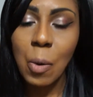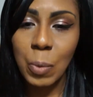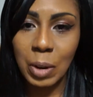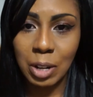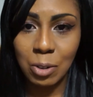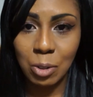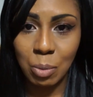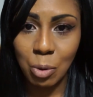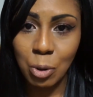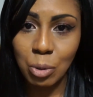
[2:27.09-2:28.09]
We were going to do
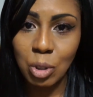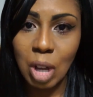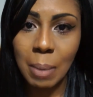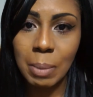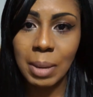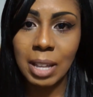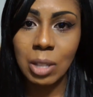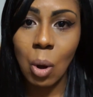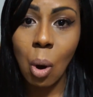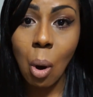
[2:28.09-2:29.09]
some grocery shopping
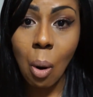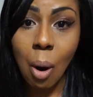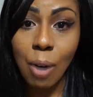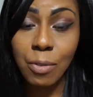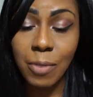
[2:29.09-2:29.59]
because the whole